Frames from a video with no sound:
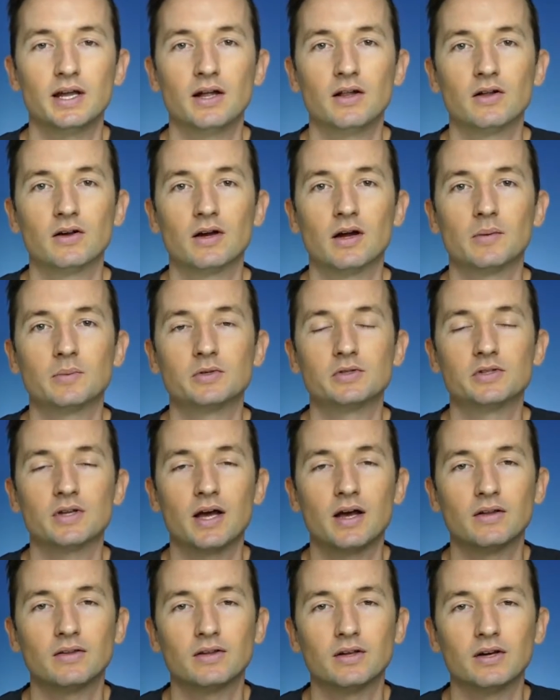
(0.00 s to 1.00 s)
helicopters
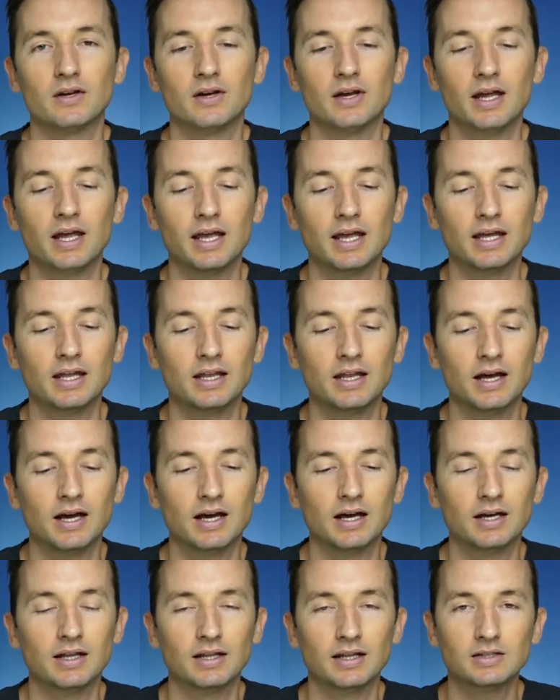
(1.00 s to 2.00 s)
out there, and
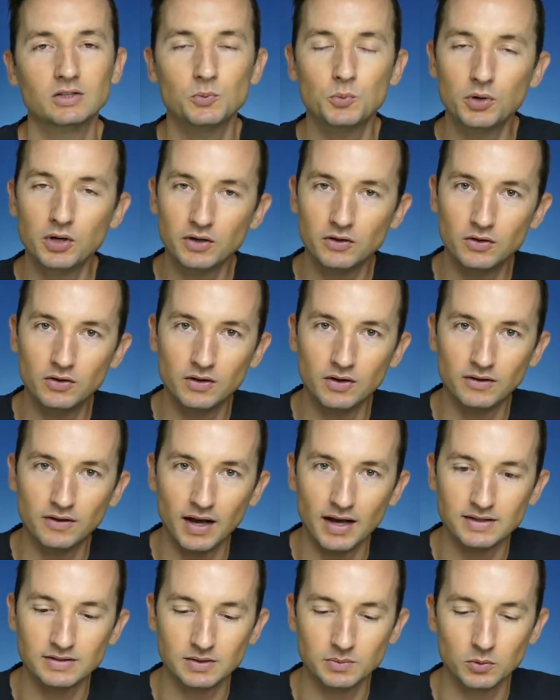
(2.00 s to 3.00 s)
let's put it to the test.